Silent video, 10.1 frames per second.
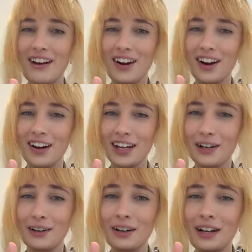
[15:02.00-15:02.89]
how are
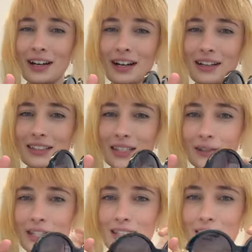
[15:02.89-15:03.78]
you? So
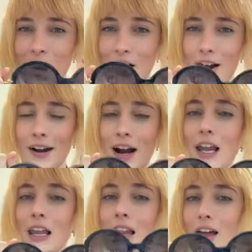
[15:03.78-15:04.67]
these
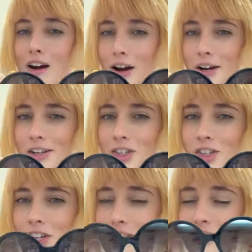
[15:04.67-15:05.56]
are large
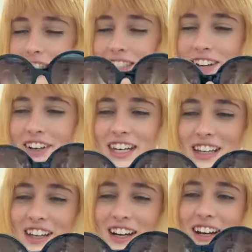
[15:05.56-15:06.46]

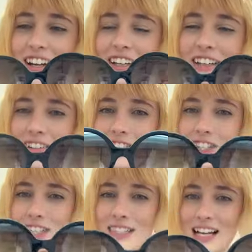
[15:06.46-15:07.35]
circular
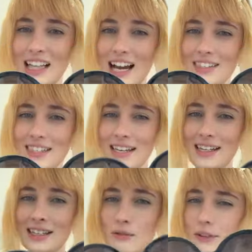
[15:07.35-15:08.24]
Gucci
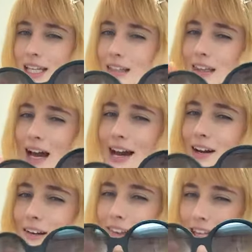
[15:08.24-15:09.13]
sunglasses with a
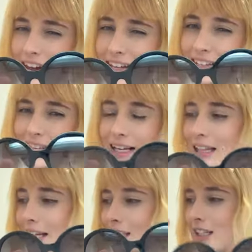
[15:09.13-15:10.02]
lighter lens. Like I
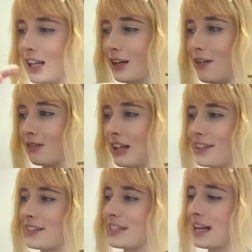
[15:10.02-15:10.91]
like the color of
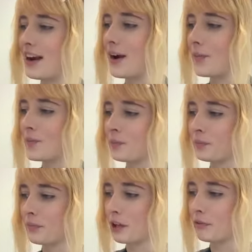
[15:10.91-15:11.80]
lens here.
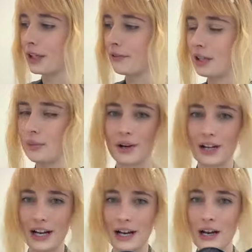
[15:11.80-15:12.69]
Really, really
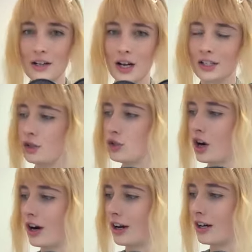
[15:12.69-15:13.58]
pretty, not too
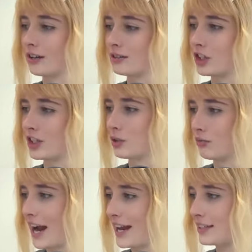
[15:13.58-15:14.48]
dark, just
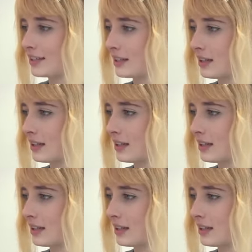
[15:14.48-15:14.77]
right